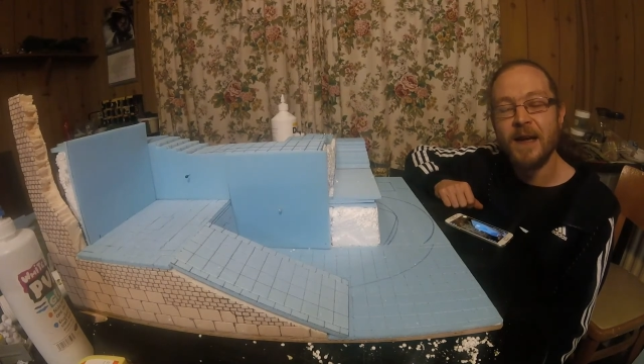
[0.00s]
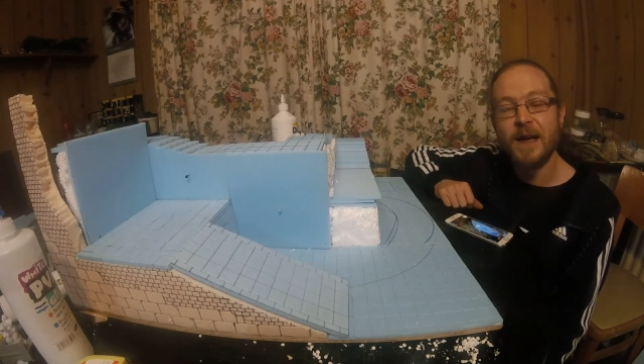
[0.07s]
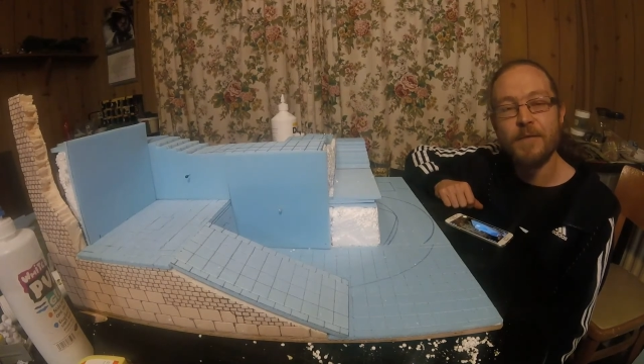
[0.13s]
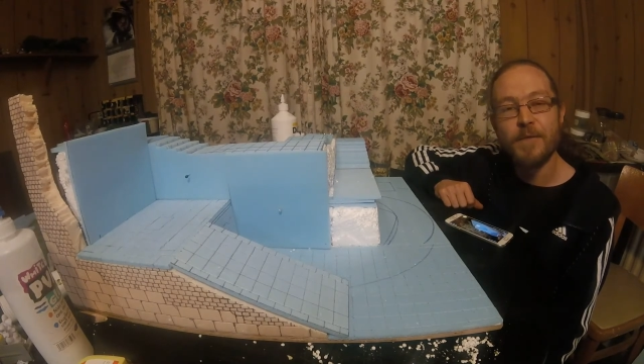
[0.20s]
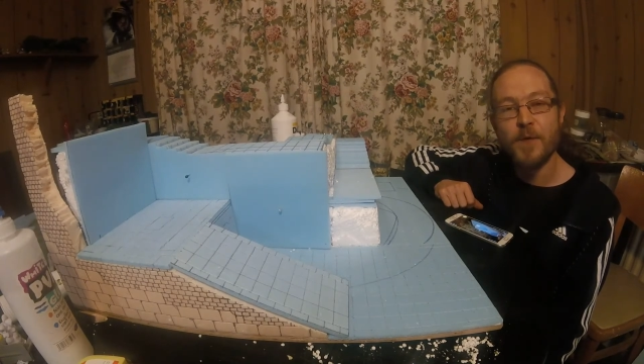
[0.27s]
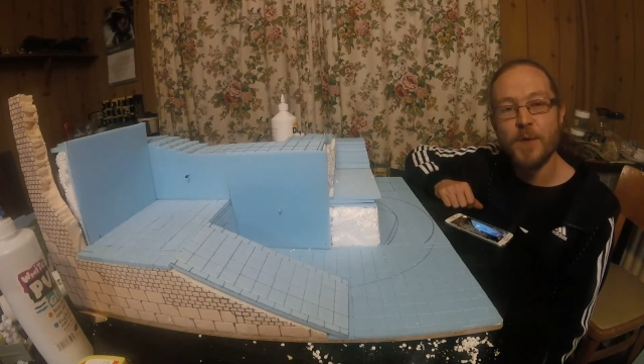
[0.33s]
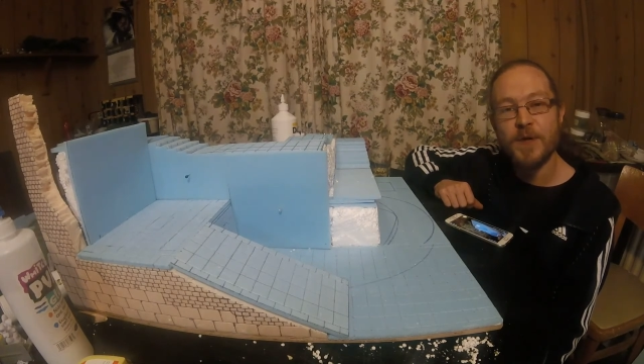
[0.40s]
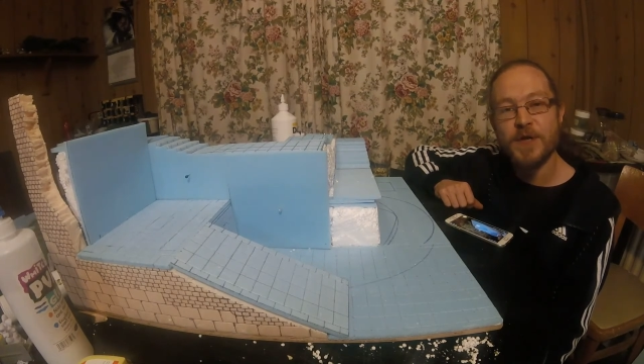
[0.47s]
If
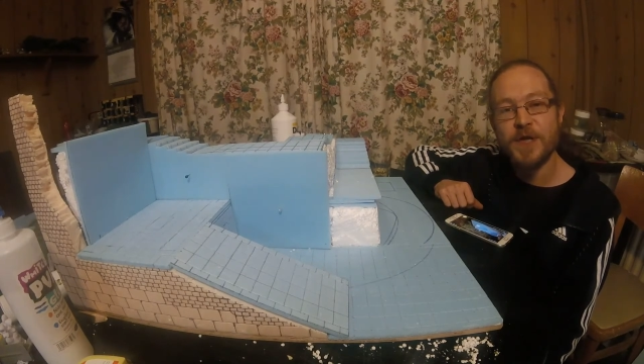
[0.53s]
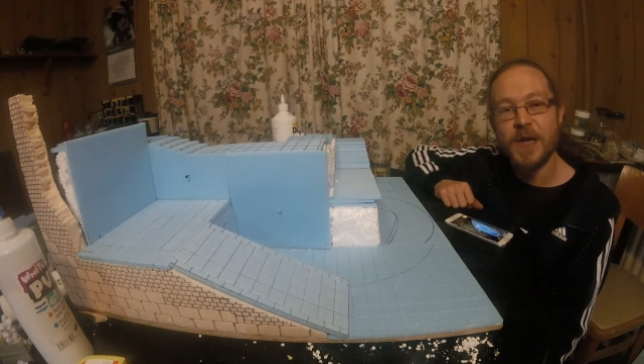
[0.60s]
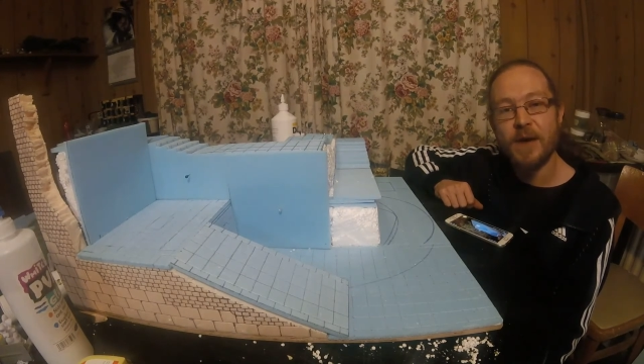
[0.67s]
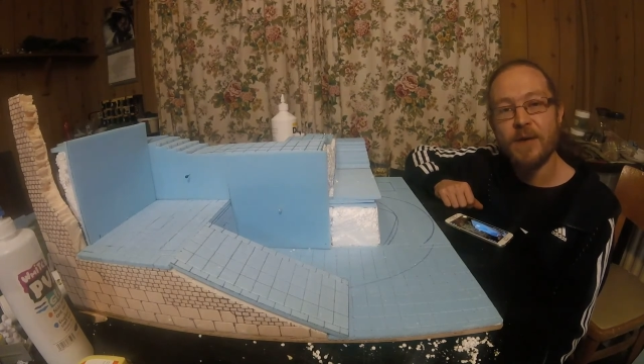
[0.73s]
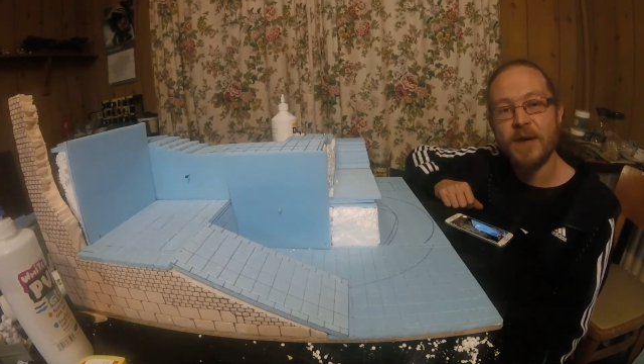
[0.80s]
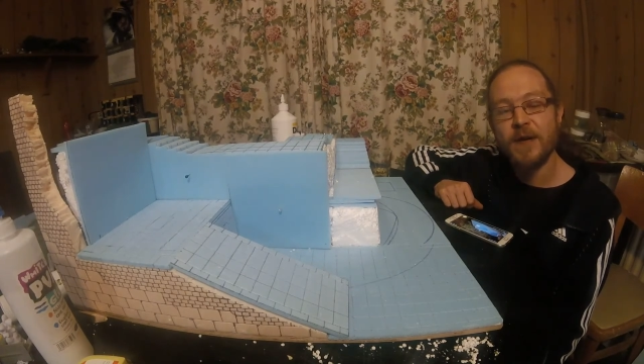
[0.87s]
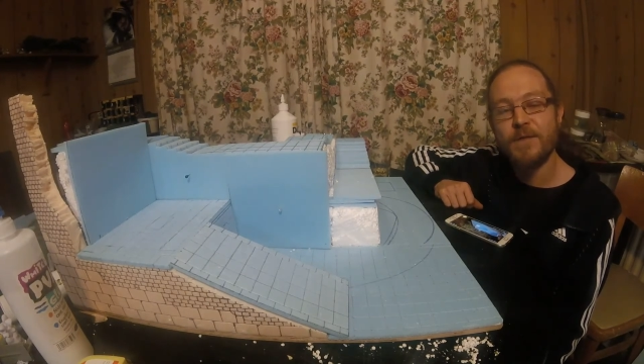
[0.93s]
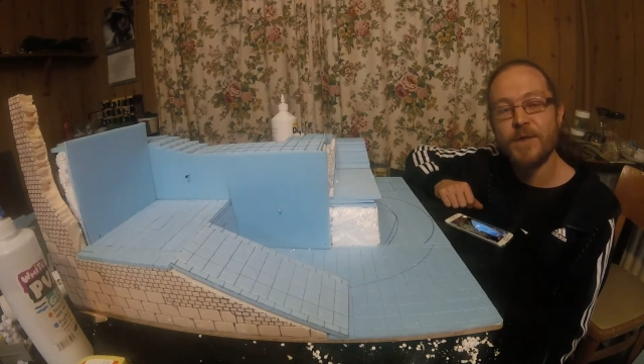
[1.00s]
you want to
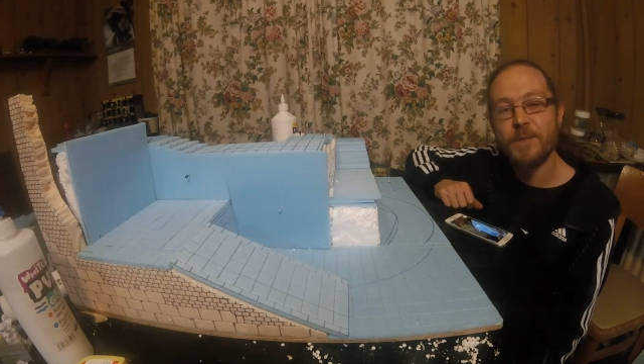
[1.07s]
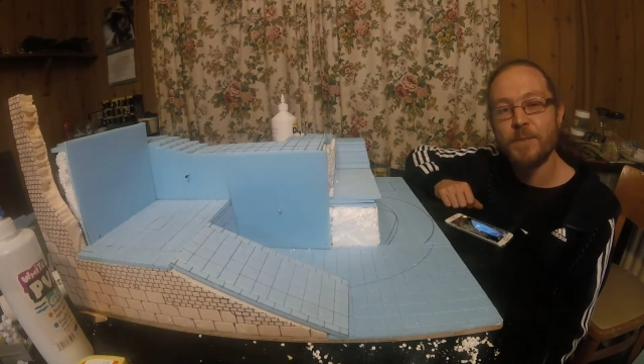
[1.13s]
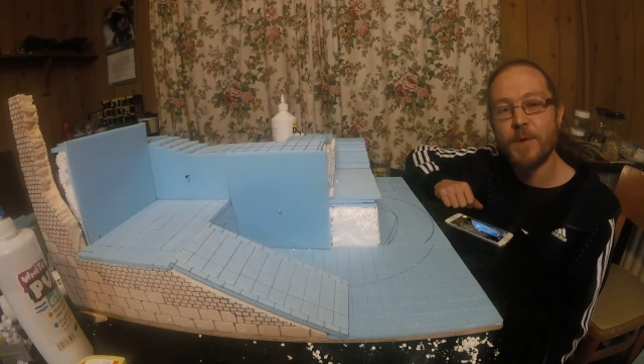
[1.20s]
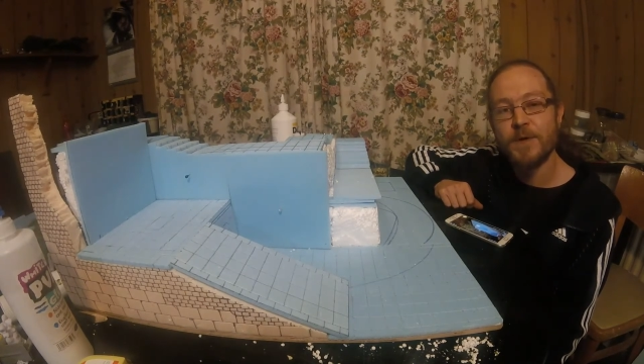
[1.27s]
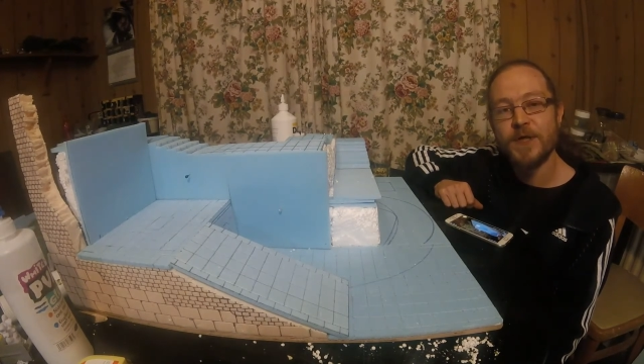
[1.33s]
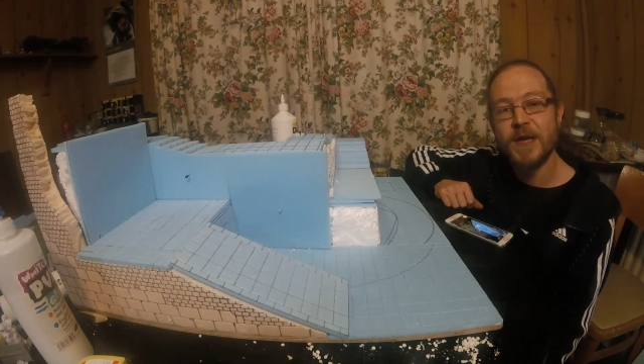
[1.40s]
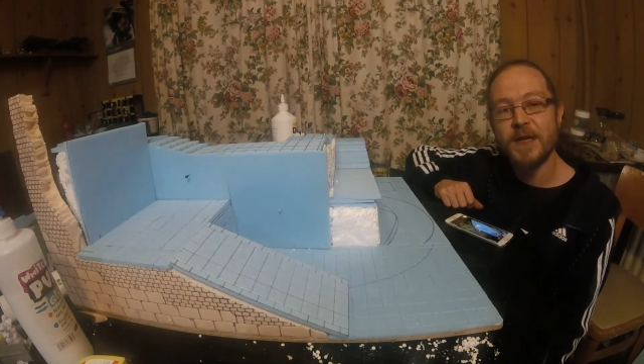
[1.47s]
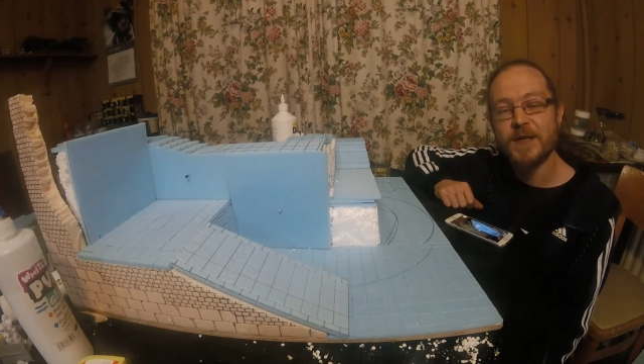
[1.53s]
share any of your
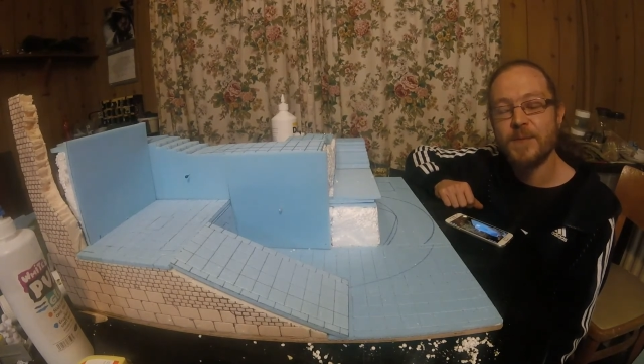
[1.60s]
projects,